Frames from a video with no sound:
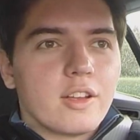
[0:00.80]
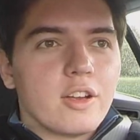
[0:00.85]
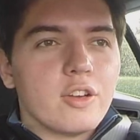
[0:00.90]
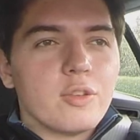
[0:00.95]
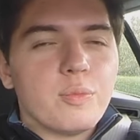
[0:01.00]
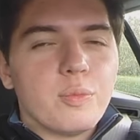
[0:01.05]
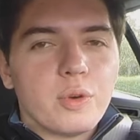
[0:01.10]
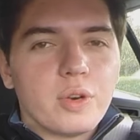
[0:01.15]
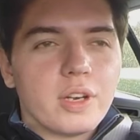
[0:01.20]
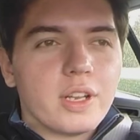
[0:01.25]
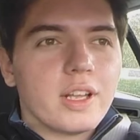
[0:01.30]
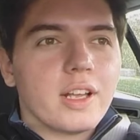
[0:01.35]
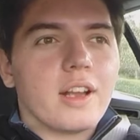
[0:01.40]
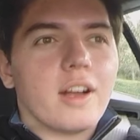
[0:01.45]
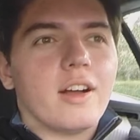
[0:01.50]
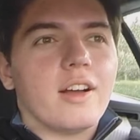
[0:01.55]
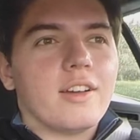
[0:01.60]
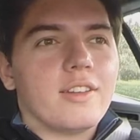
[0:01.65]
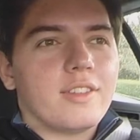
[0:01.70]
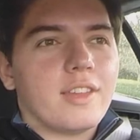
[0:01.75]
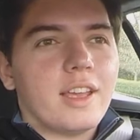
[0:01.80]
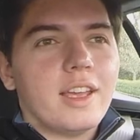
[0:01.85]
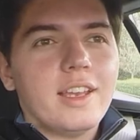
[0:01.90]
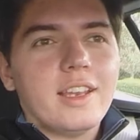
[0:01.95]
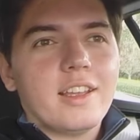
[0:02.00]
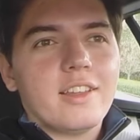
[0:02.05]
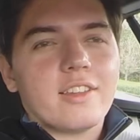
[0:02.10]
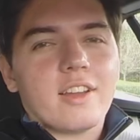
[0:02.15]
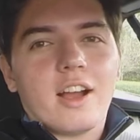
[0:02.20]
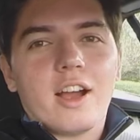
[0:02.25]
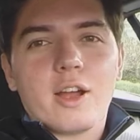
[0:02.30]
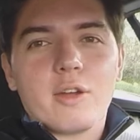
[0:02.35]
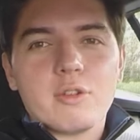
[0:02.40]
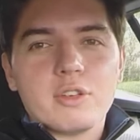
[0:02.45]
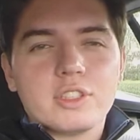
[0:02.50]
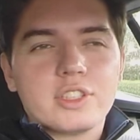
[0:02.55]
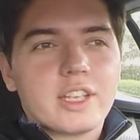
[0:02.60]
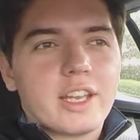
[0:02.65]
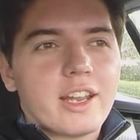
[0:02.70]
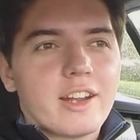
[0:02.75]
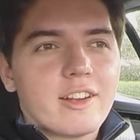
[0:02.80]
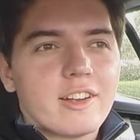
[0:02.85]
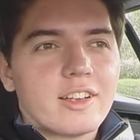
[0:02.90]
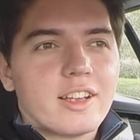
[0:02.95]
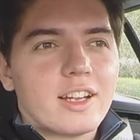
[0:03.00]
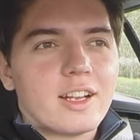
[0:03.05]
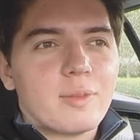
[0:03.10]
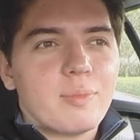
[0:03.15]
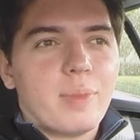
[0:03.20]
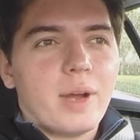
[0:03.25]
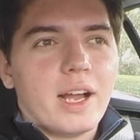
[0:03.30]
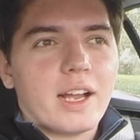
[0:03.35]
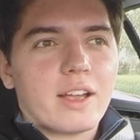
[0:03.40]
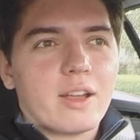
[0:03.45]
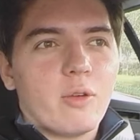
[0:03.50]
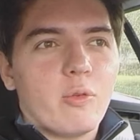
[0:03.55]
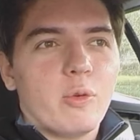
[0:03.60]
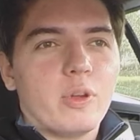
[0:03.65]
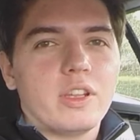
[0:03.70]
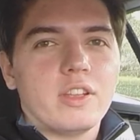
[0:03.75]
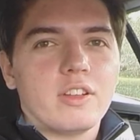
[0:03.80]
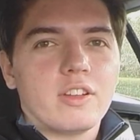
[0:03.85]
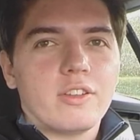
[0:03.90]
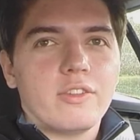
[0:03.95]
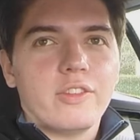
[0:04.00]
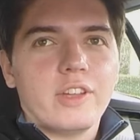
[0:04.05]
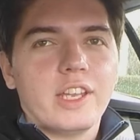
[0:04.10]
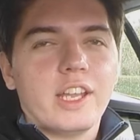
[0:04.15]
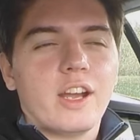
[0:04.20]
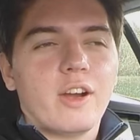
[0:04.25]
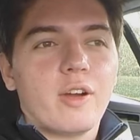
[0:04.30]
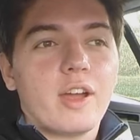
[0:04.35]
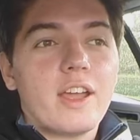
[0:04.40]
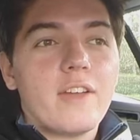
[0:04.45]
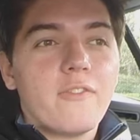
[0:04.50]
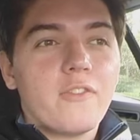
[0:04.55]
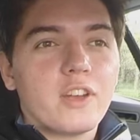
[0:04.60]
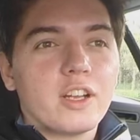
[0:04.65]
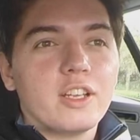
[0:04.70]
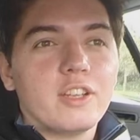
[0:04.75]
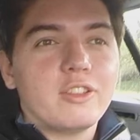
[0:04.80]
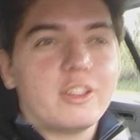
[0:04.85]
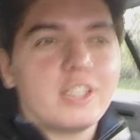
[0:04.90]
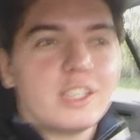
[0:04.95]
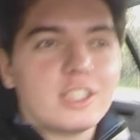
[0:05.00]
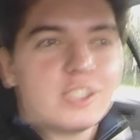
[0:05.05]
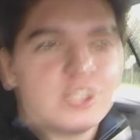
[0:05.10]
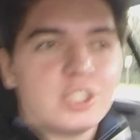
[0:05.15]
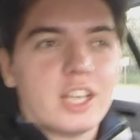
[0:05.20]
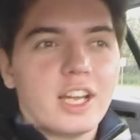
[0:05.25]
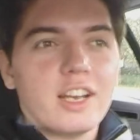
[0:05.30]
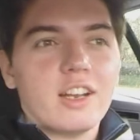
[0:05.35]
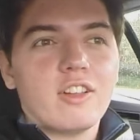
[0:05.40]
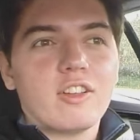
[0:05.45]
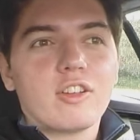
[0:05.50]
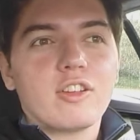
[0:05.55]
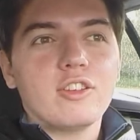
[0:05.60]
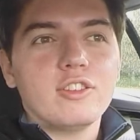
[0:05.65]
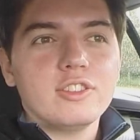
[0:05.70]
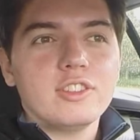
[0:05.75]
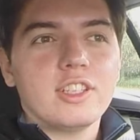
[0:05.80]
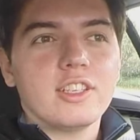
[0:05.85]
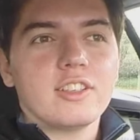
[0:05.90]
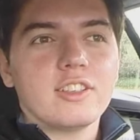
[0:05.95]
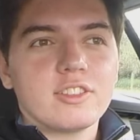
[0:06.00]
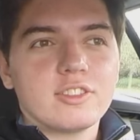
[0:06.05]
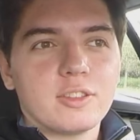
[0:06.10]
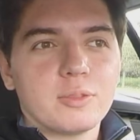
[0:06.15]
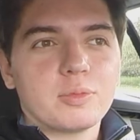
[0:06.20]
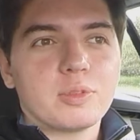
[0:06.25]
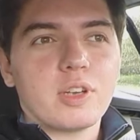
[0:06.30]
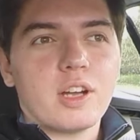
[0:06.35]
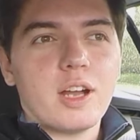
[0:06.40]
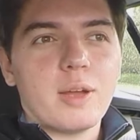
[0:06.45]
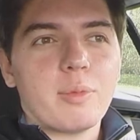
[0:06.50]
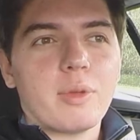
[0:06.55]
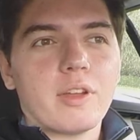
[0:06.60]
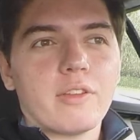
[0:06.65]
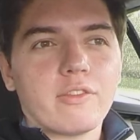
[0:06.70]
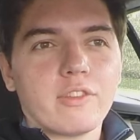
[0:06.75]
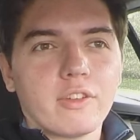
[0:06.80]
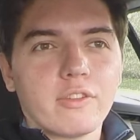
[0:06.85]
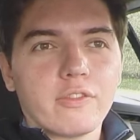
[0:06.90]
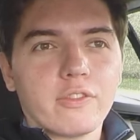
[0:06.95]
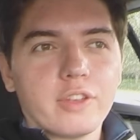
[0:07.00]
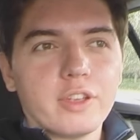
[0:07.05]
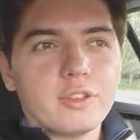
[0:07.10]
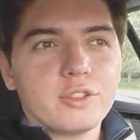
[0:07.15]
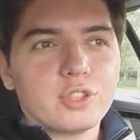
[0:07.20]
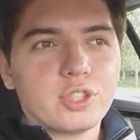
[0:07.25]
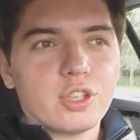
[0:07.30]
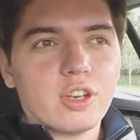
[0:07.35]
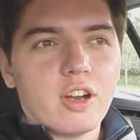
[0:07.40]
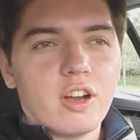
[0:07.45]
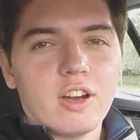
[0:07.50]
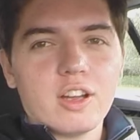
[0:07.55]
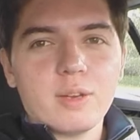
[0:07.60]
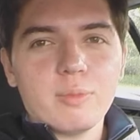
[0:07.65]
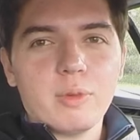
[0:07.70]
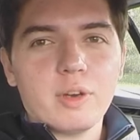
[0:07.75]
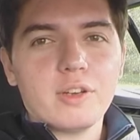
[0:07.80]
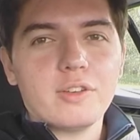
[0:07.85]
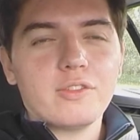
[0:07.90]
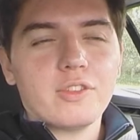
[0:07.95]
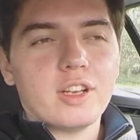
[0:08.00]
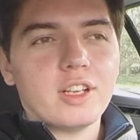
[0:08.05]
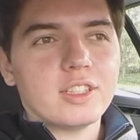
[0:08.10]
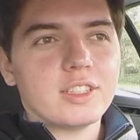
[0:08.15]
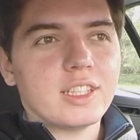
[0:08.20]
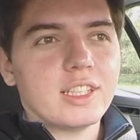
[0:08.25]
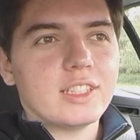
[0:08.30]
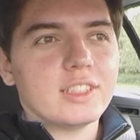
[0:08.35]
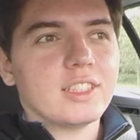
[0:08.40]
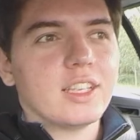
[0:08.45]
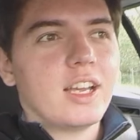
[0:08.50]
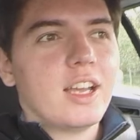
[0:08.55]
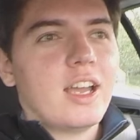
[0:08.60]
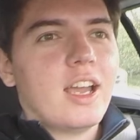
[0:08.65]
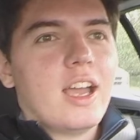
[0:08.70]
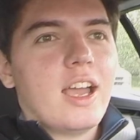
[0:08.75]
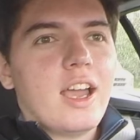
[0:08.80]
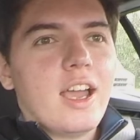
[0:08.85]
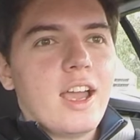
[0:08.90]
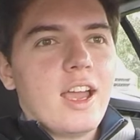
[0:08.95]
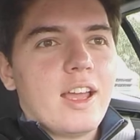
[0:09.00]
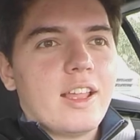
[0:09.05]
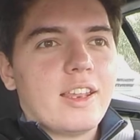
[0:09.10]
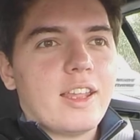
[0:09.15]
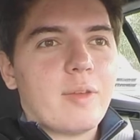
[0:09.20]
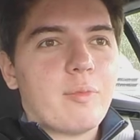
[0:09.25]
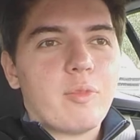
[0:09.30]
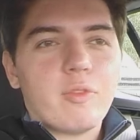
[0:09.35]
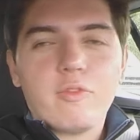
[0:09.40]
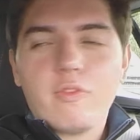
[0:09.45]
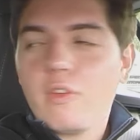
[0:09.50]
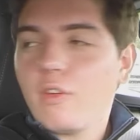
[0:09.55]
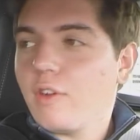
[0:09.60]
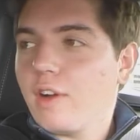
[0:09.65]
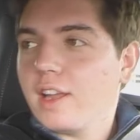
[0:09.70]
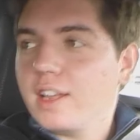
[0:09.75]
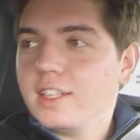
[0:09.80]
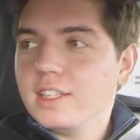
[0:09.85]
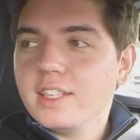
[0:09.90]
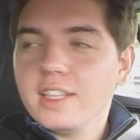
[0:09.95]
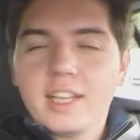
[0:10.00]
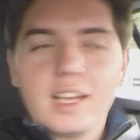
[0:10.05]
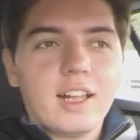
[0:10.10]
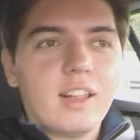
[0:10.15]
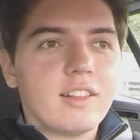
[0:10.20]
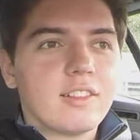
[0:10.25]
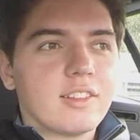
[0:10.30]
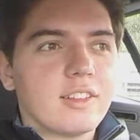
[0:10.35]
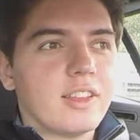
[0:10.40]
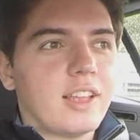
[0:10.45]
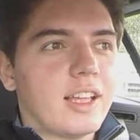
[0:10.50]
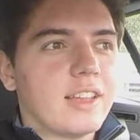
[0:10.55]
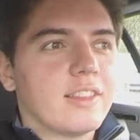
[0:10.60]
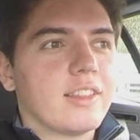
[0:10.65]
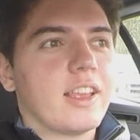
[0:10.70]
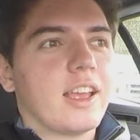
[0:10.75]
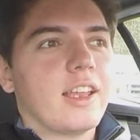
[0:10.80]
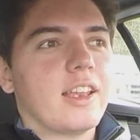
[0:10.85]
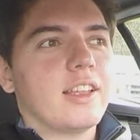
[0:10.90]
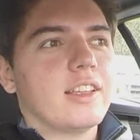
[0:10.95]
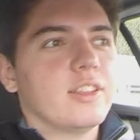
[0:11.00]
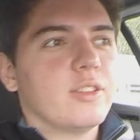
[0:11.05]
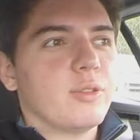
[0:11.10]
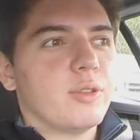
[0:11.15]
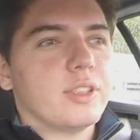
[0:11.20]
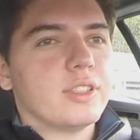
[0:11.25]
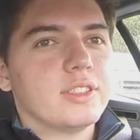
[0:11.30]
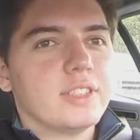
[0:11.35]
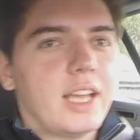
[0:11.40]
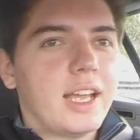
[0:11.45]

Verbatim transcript: Good morning guys, it is Irish Garrett here back with another video. If you're new to the channel, consider subscribing for future automotive content. Now before anything else, let's get into it.